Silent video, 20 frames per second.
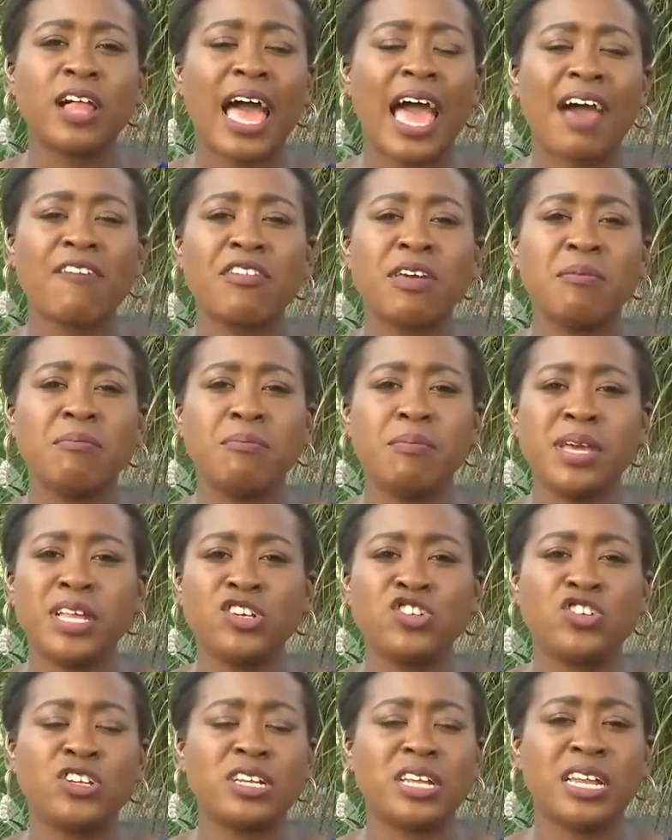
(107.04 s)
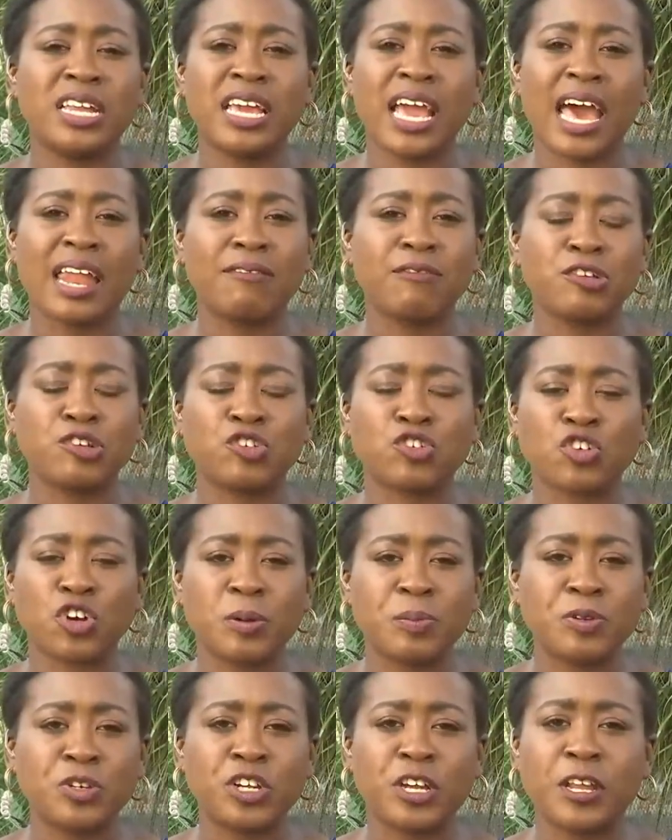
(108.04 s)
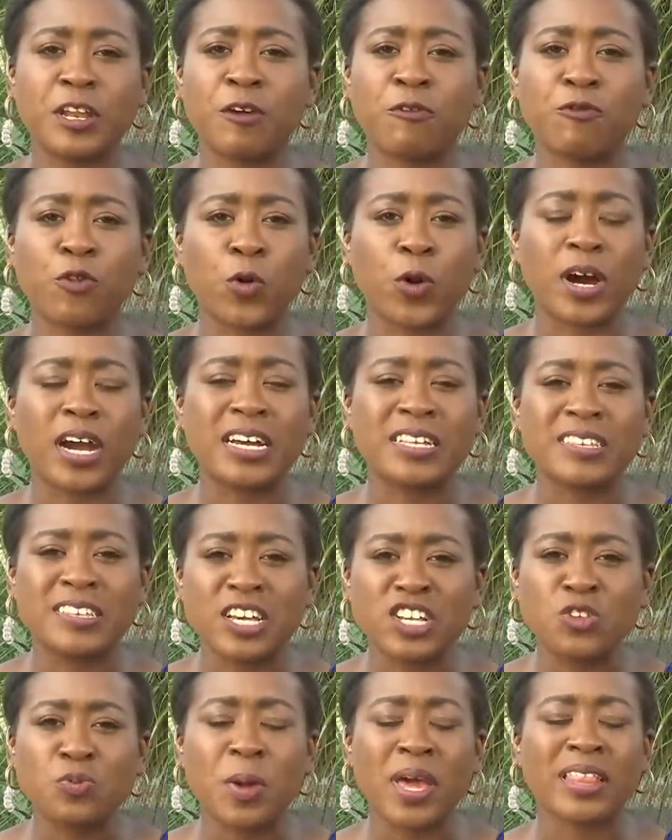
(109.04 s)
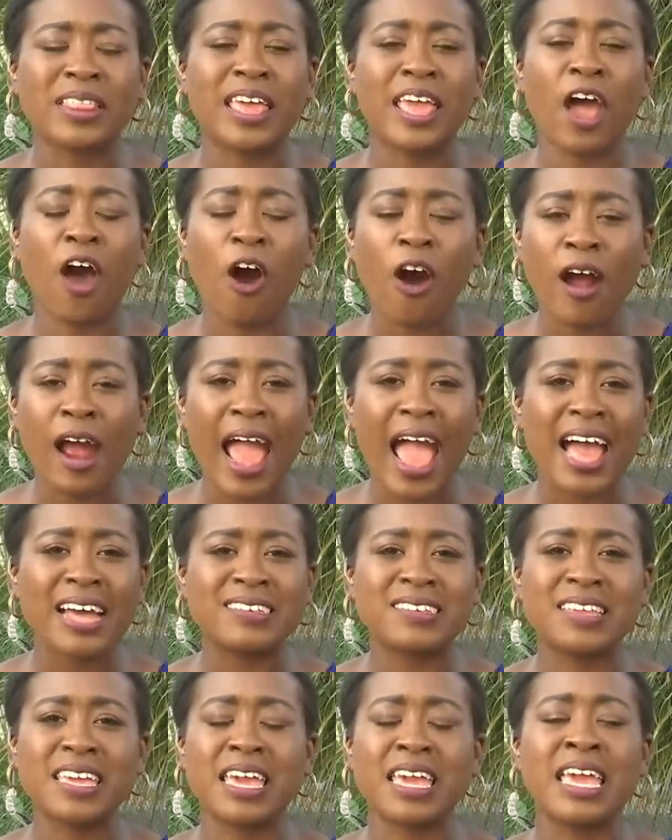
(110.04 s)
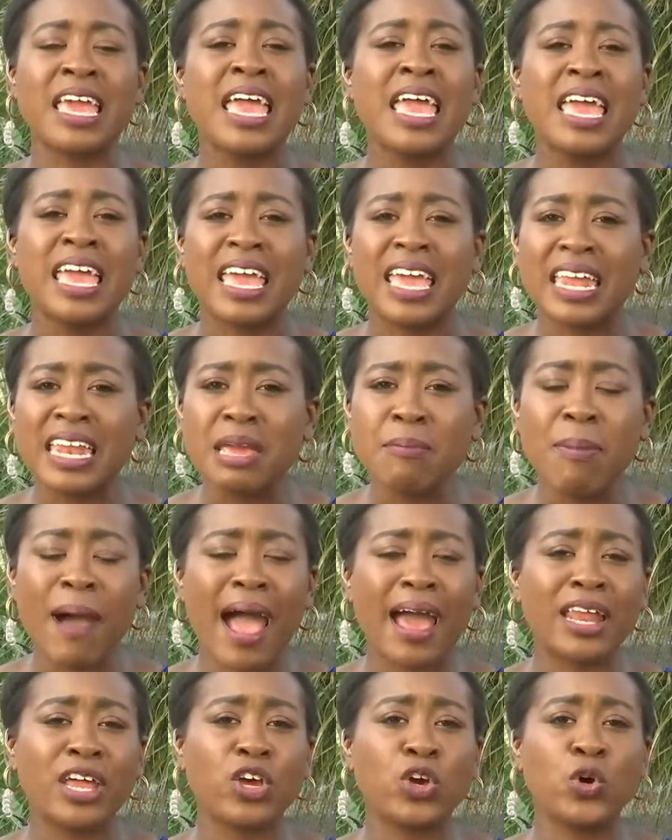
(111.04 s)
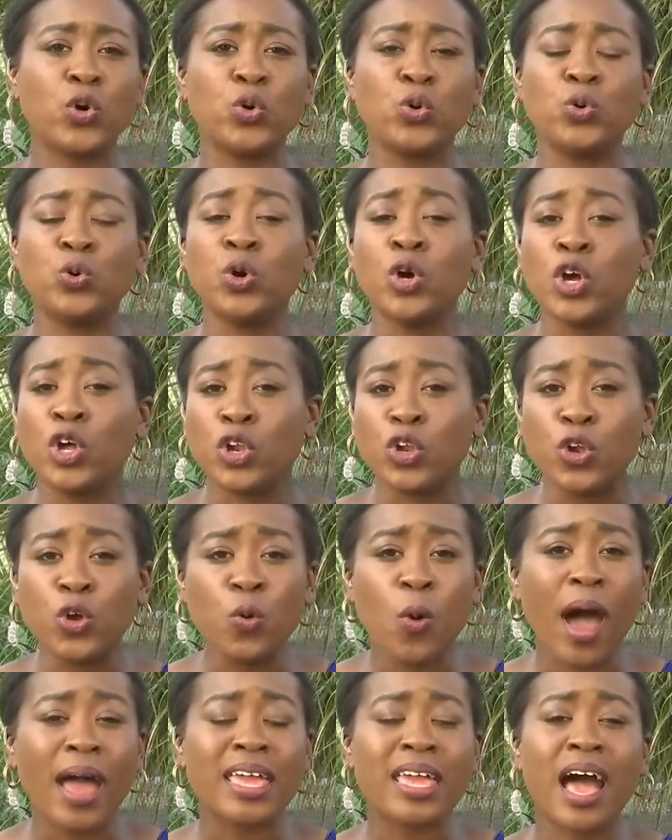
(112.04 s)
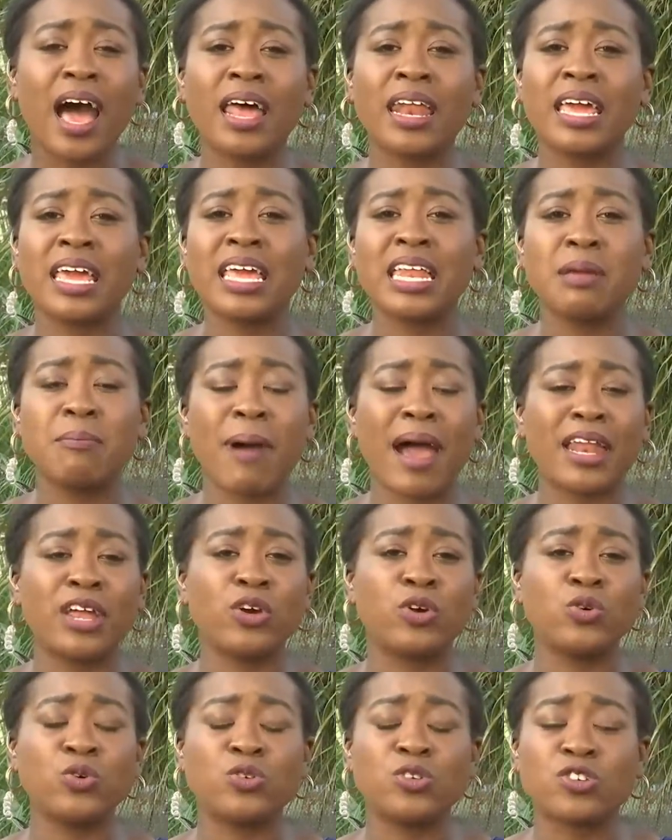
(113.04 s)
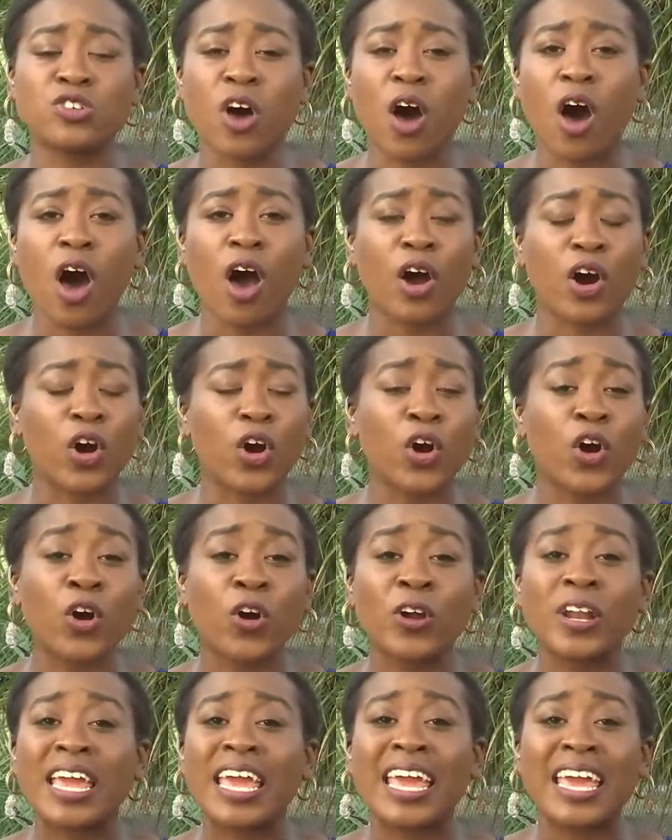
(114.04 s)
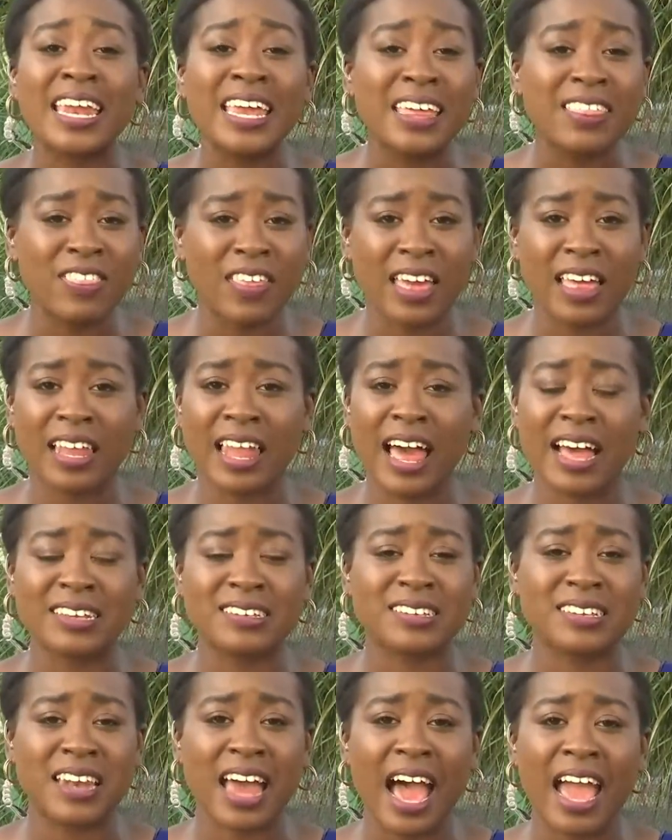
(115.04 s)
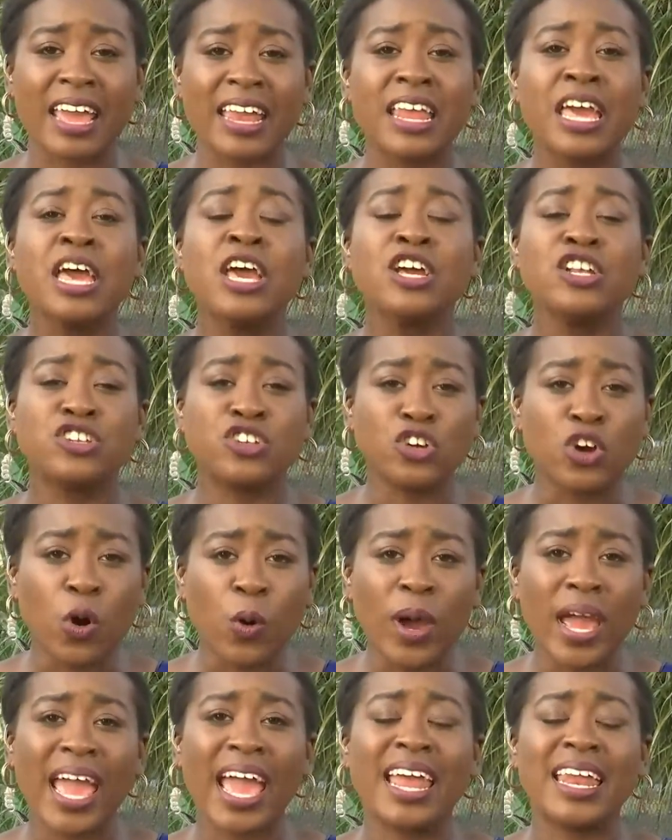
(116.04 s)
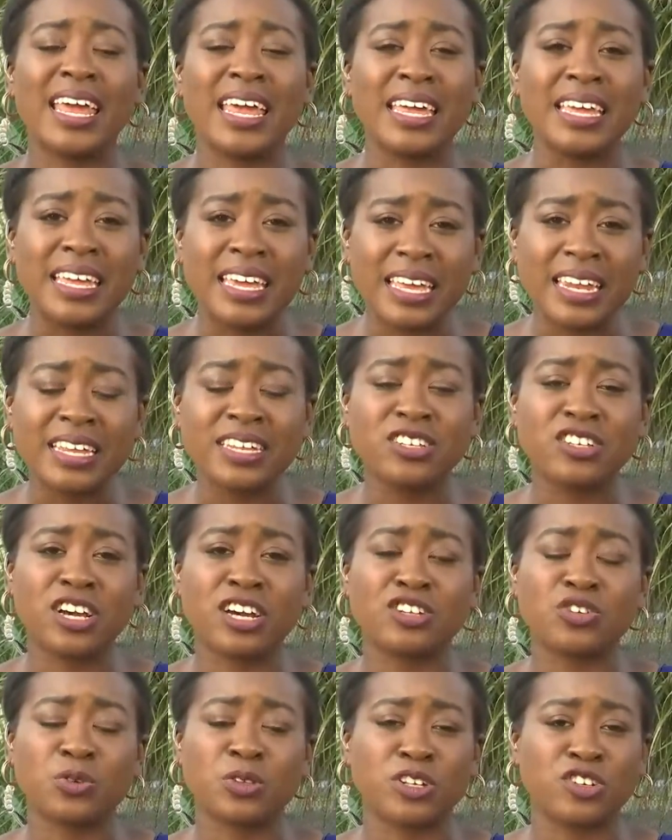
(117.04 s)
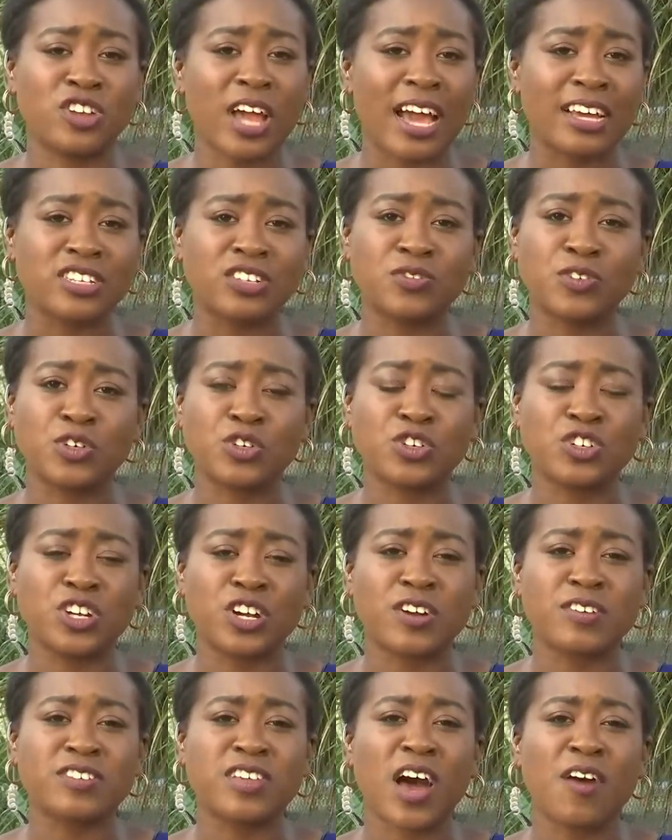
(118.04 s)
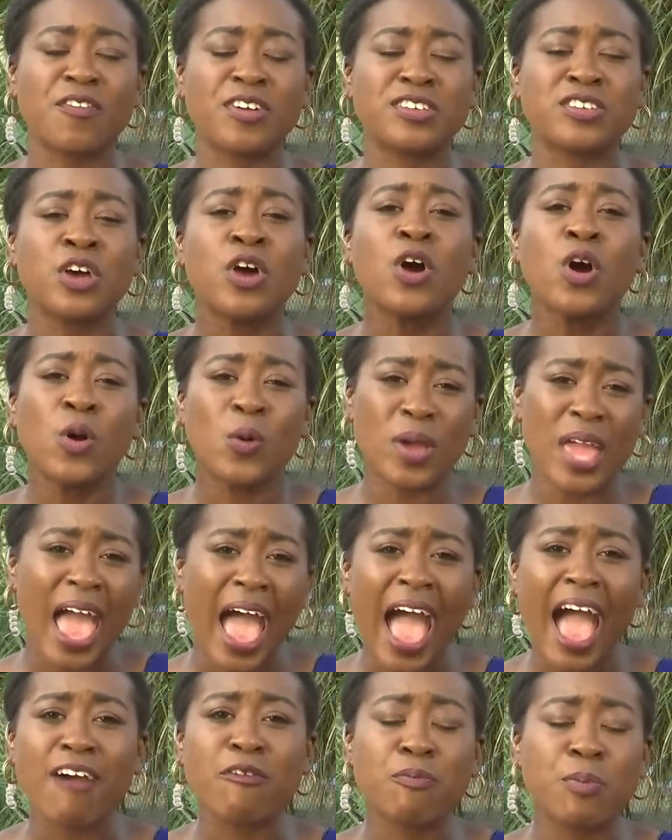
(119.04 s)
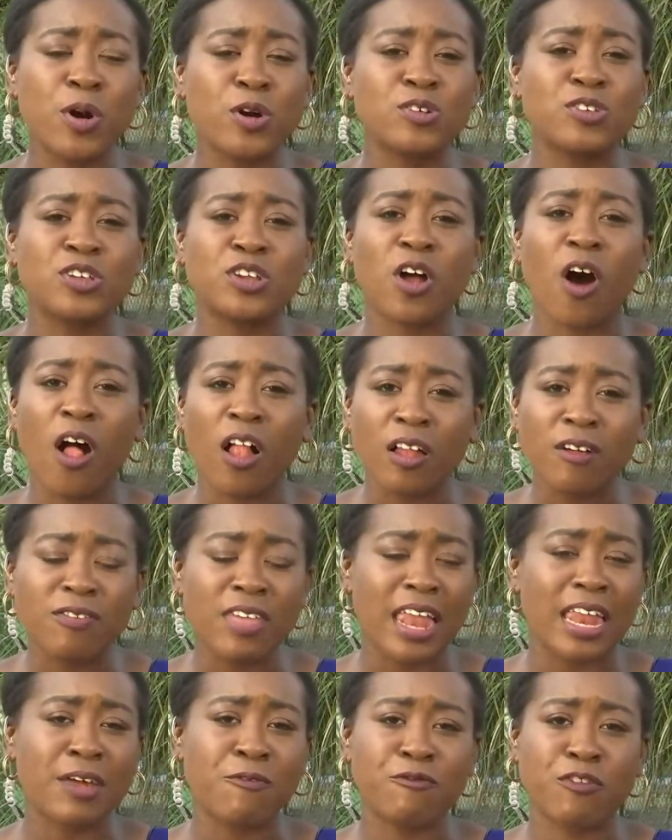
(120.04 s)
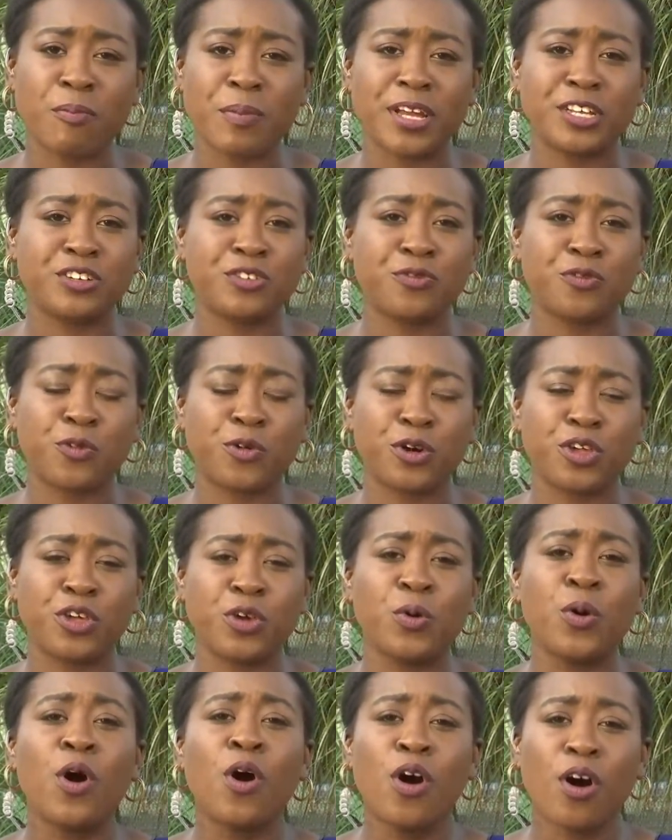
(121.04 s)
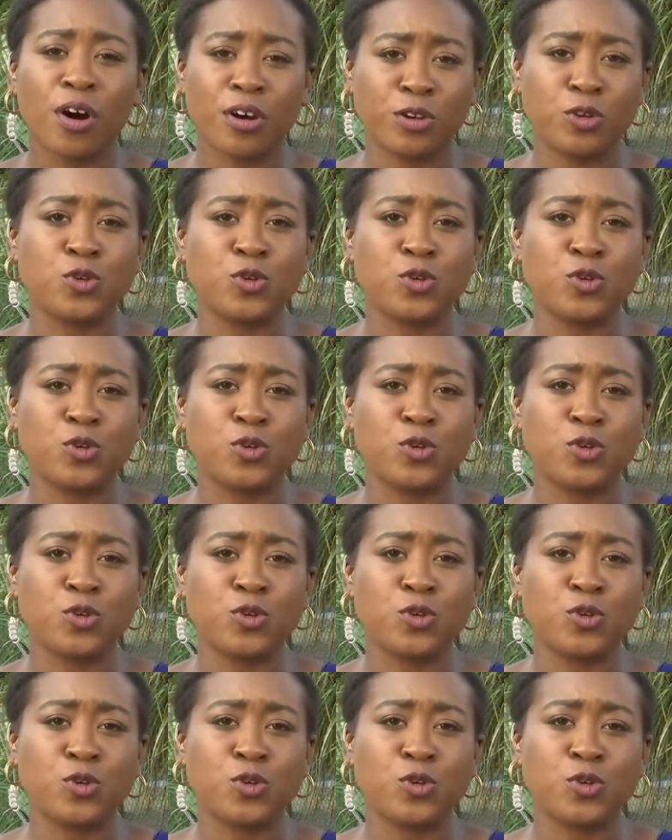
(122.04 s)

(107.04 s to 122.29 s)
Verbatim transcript: haven't mentioned any kind of description for a suspect. They are asking anybody who knew Ayana, anybody who saw or heard anything last night to go ahead and get in touch with the Jacksonville Sheriff's Office. We have posted all of that information for you on